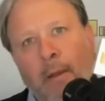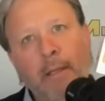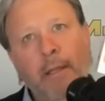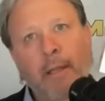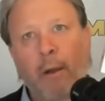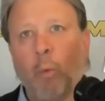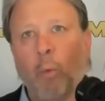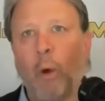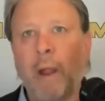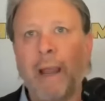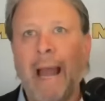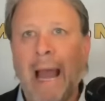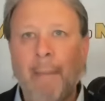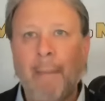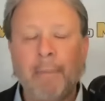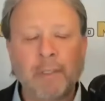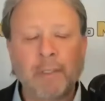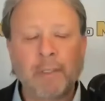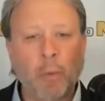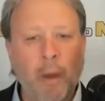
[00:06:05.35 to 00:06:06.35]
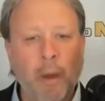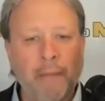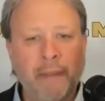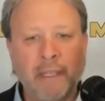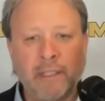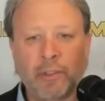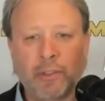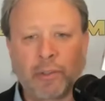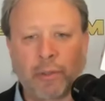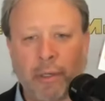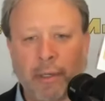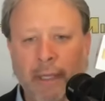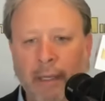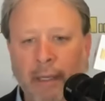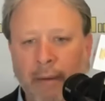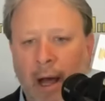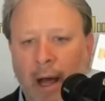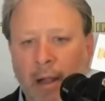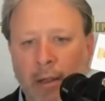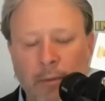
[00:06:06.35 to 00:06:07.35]
you know, what happens when these
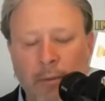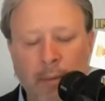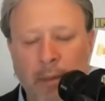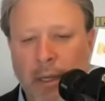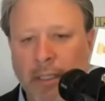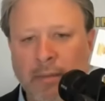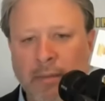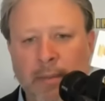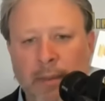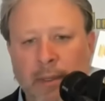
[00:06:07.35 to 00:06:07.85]
trillion-dollar plus